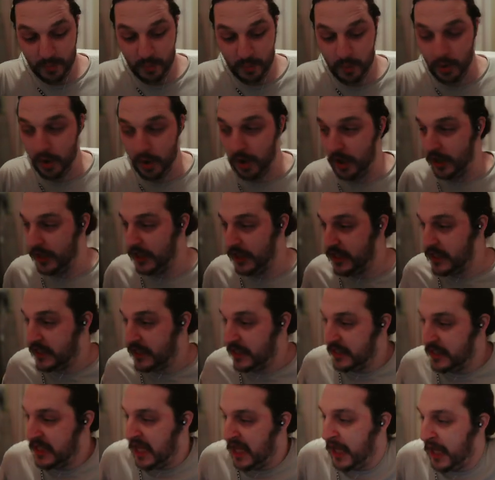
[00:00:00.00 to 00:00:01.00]
What a
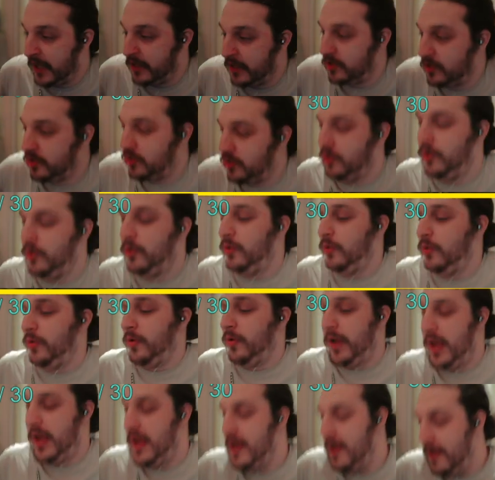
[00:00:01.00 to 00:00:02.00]
sick
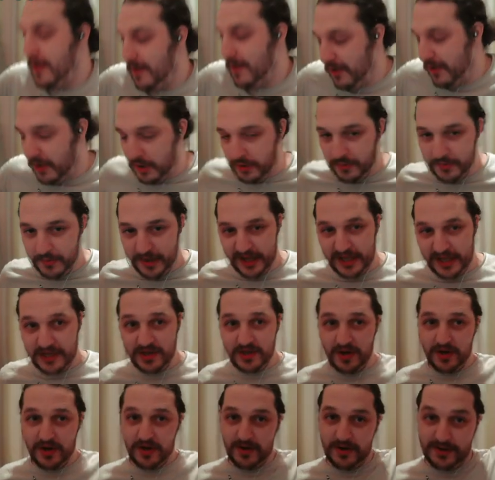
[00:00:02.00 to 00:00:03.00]
story. Oh my
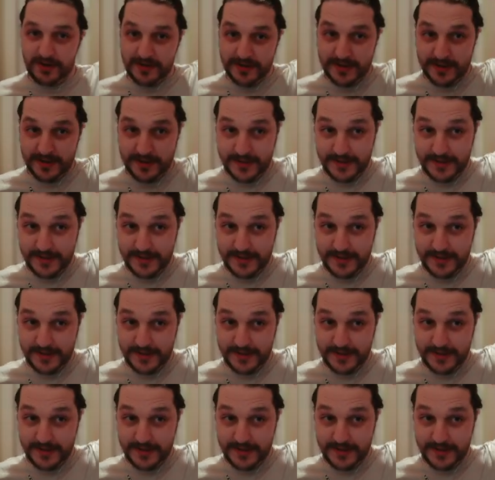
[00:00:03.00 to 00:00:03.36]
god.